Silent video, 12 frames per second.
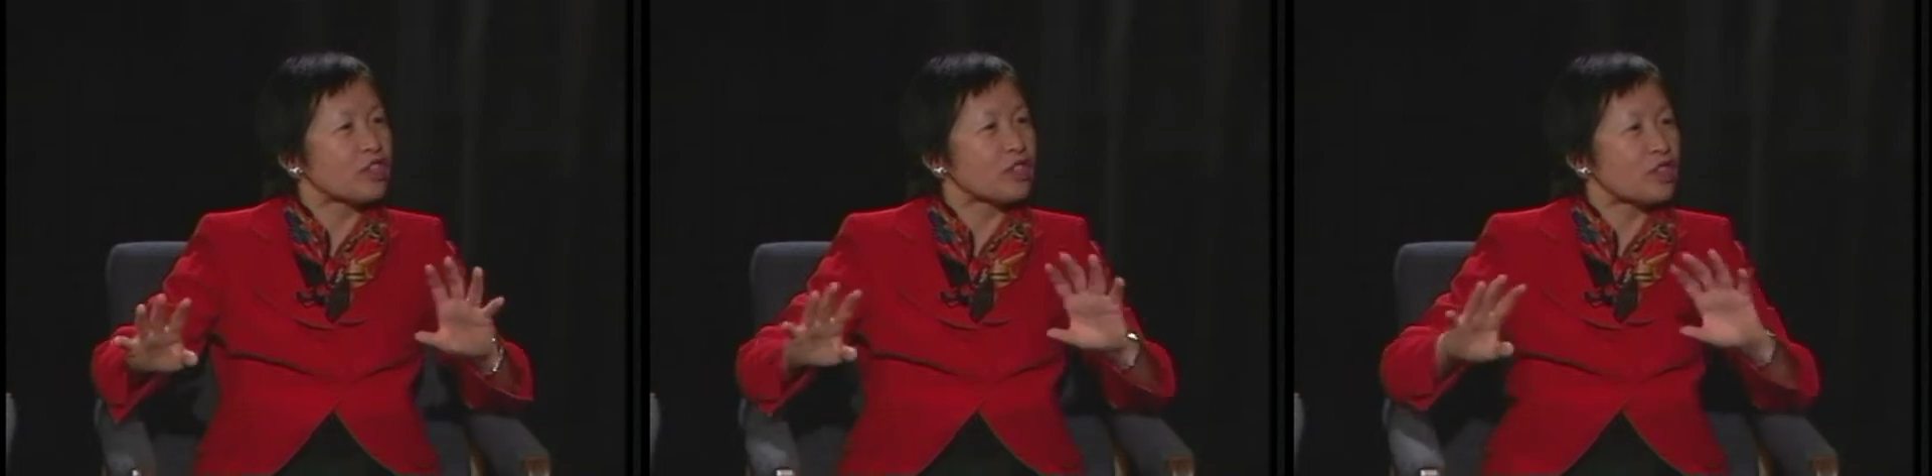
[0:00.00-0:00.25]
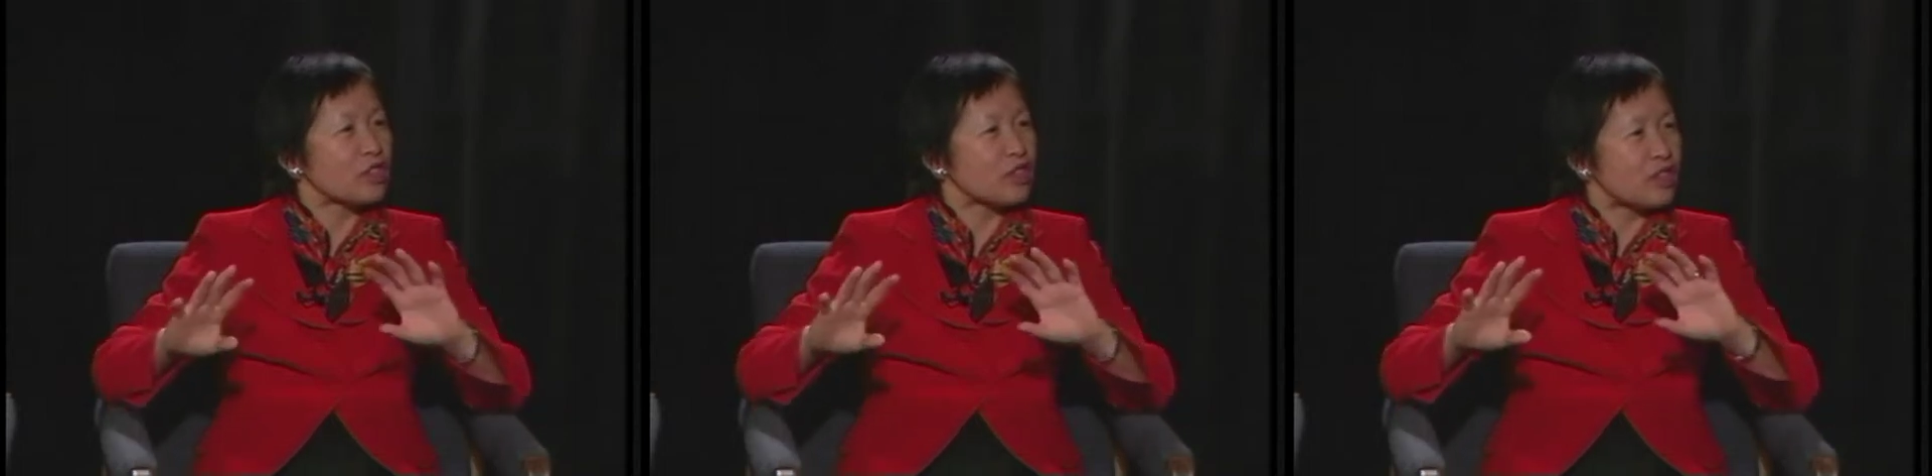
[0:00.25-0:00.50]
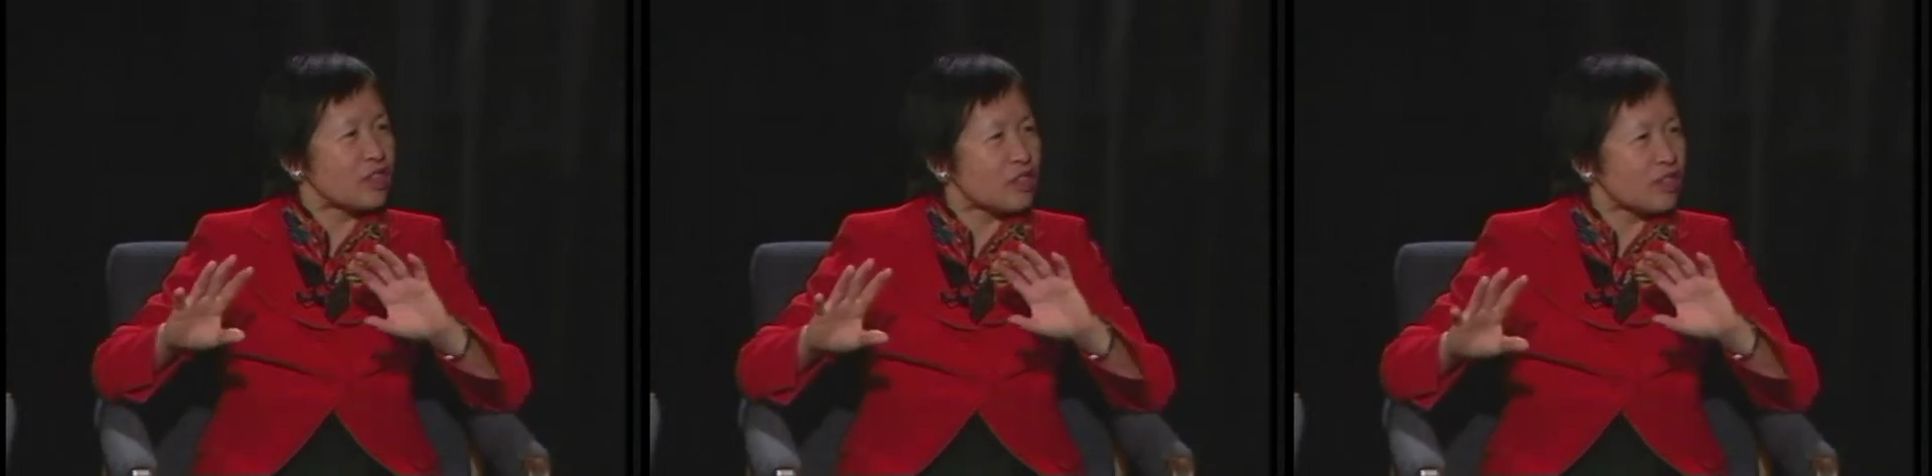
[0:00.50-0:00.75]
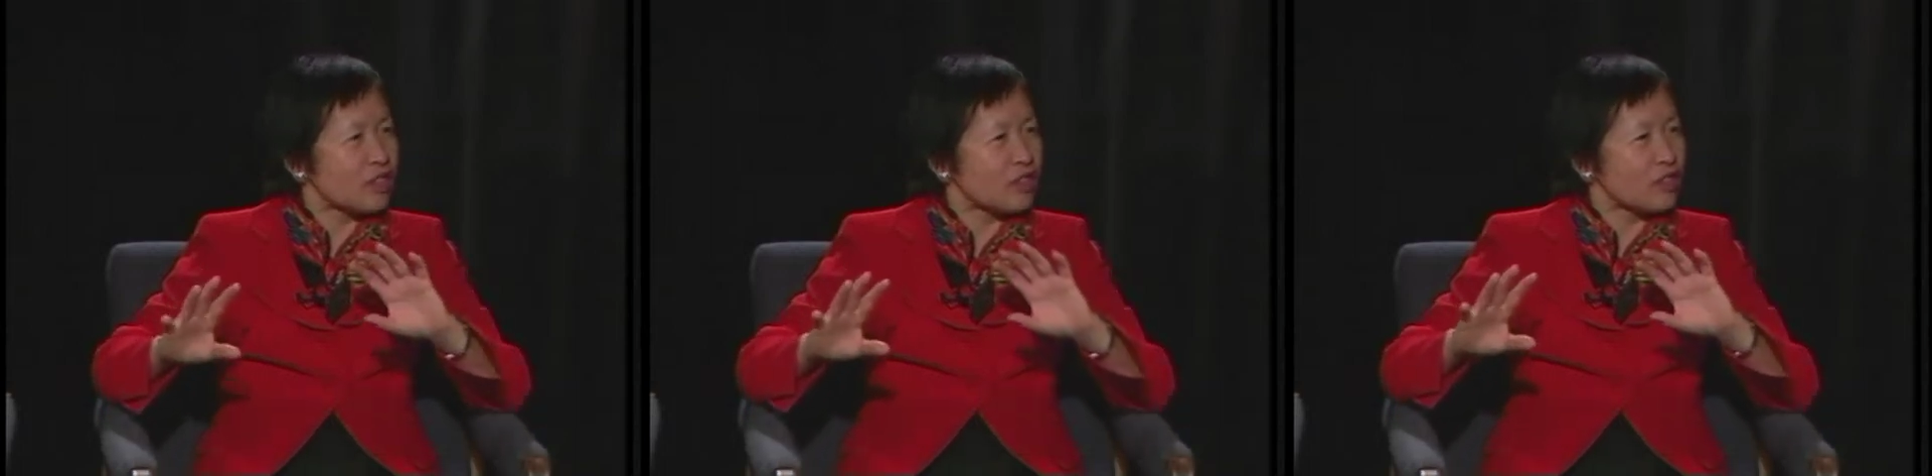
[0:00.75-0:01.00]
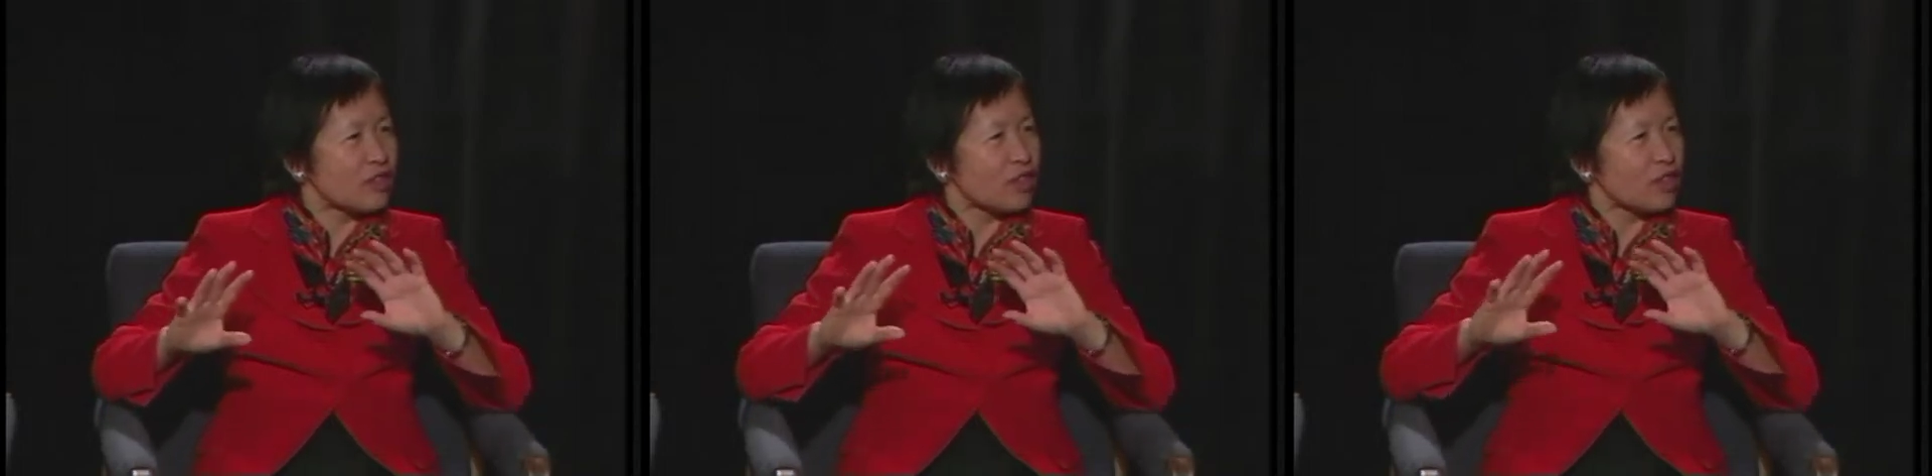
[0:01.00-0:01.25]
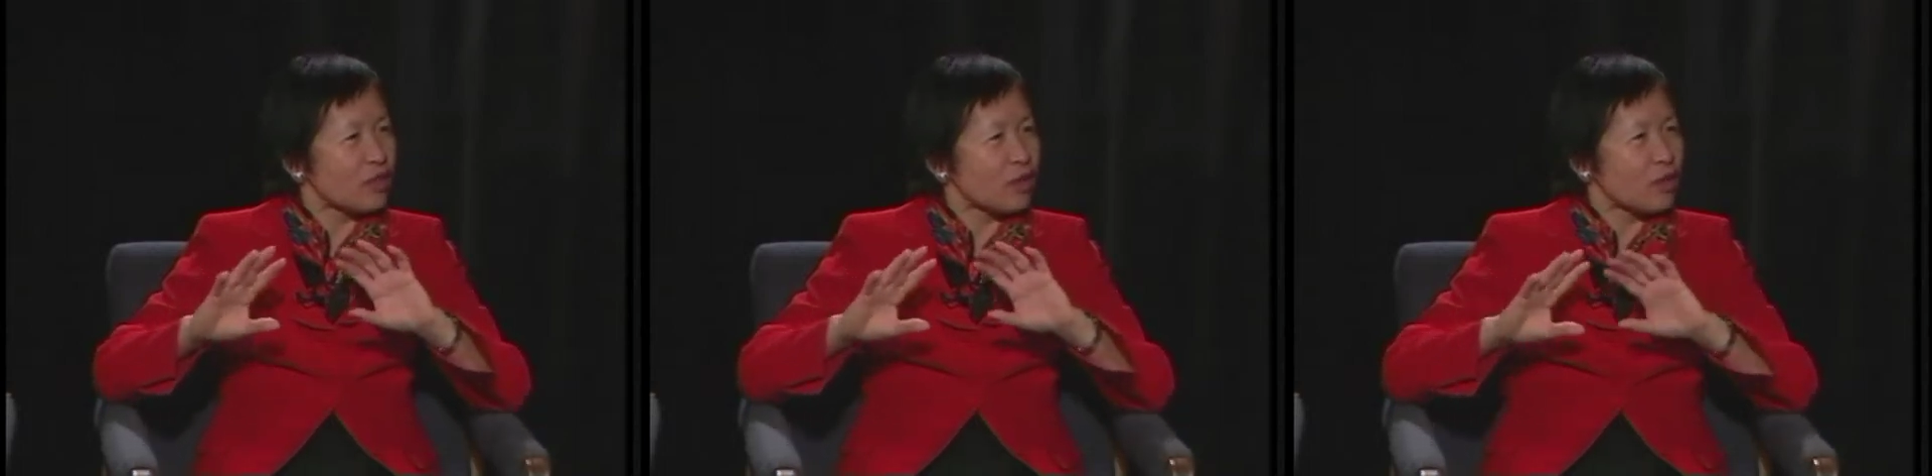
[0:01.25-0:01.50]
so
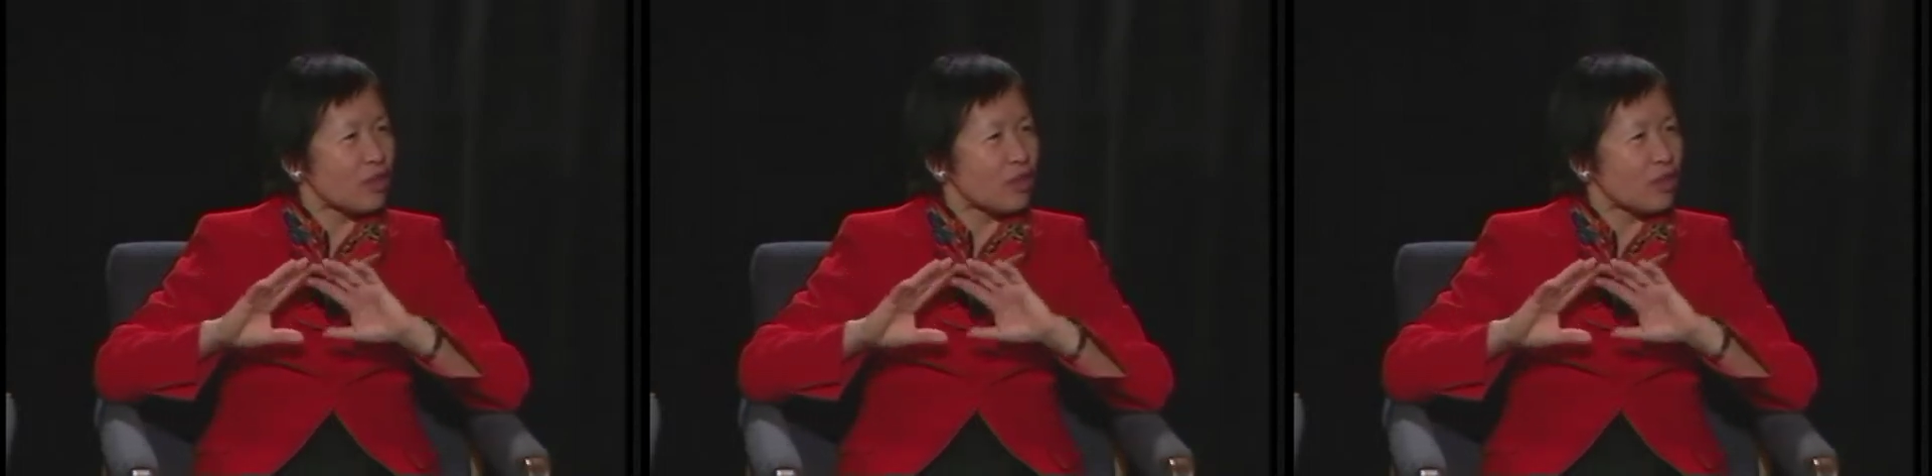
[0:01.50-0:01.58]
that